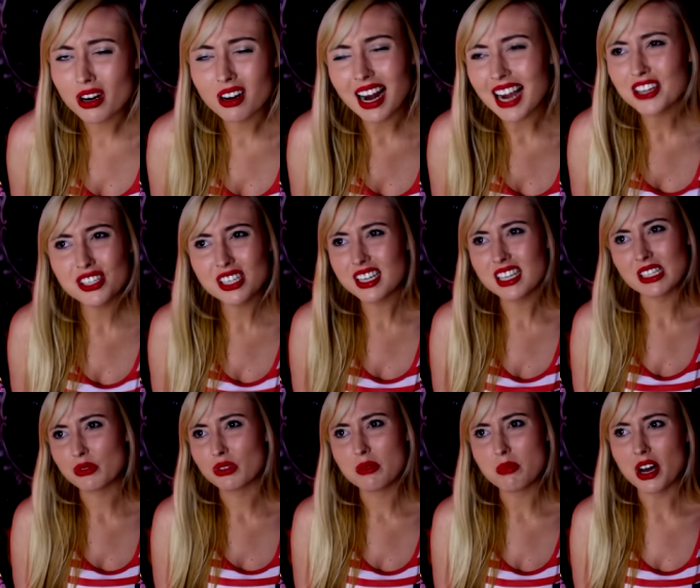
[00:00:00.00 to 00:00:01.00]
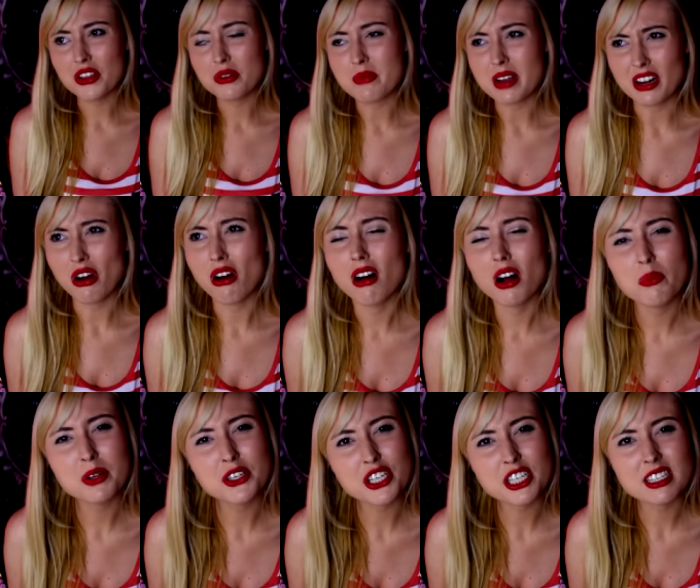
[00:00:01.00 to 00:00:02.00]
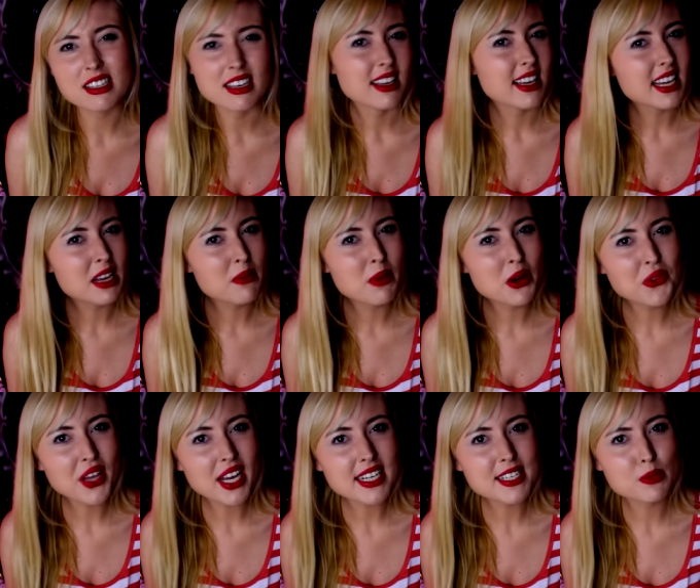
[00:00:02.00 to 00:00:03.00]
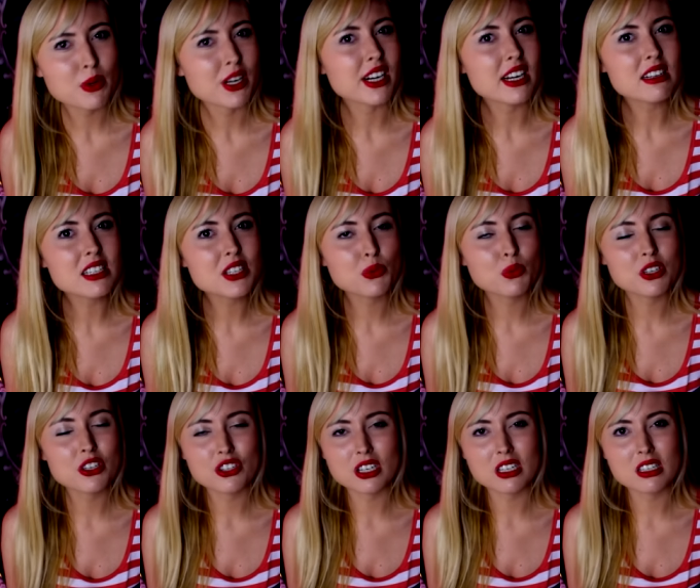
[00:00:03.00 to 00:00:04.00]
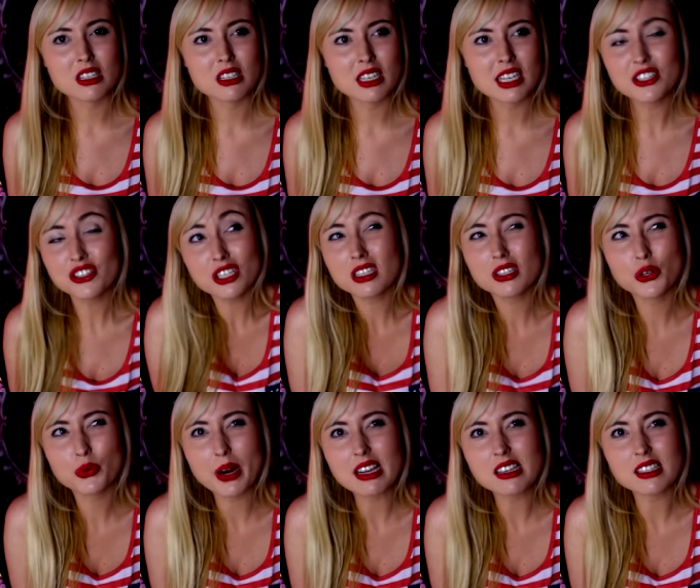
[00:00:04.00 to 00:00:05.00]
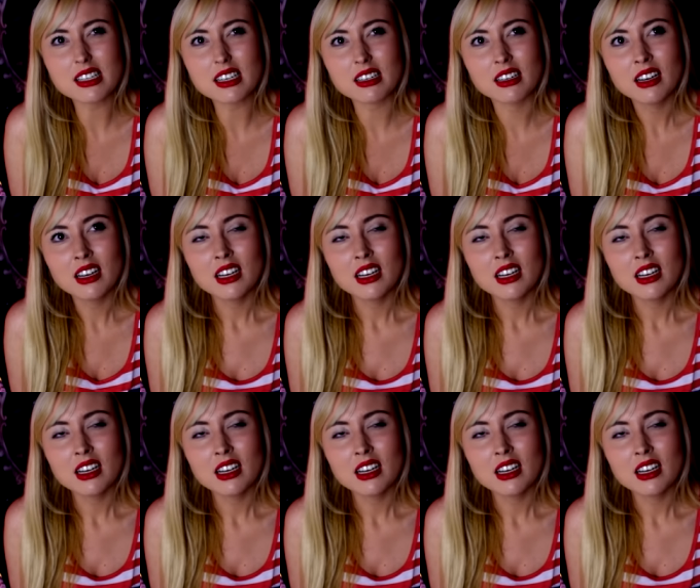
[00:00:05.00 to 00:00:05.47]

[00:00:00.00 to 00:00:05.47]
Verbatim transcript: Actually doesn't really bother me at all, but just thinking about that experience was just, it's just crazy